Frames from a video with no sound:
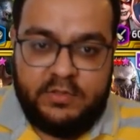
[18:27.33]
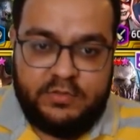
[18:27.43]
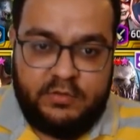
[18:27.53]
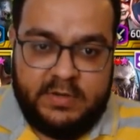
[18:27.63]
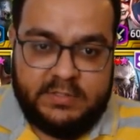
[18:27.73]

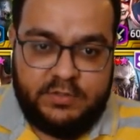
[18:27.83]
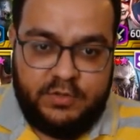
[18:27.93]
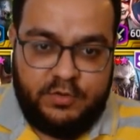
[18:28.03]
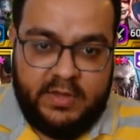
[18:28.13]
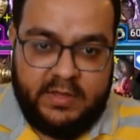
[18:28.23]
Soulless, do
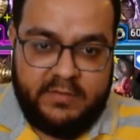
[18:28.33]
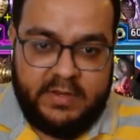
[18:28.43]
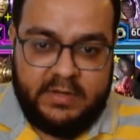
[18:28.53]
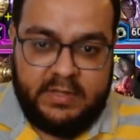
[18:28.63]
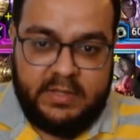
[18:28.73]
you have
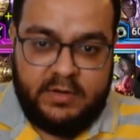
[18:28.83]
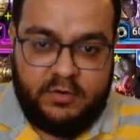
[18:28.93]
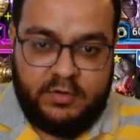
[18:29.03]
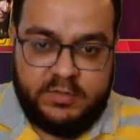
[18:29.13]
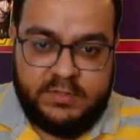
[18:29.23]
any gear
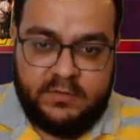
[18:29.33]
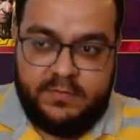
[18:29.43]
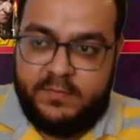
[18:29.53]
on yourself?